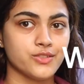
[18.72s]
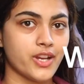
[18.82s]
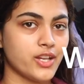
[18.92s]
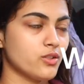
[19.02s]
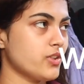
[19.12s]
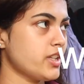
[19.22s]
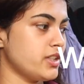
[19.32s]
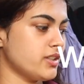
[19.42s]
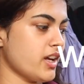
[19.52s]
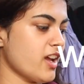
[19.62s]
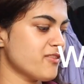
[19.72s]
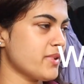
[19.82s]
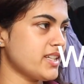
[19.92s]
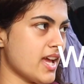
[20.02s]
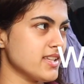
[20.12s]
right over here I have
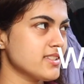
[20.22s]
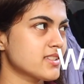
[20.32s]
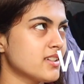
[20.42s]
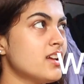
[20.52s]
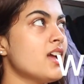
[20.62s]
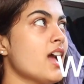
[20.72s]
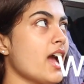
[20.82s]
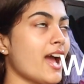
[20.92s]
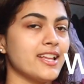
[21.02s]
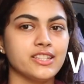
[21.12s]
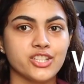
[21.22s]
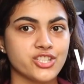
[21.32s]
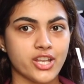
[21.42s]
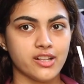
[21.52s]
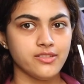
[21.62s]
my desk and the
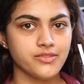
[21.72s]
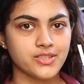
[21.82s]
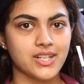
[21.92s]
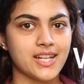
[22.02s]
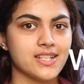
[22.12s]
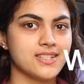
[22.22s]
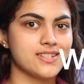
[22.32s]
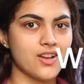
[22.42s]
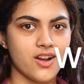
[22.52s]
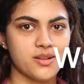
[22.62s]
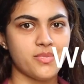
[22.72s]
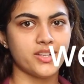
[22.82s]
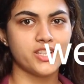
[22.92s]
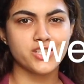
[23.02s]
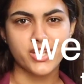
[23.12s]
shelf. So let us talk about
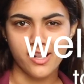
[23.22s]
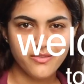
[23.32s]
the shelf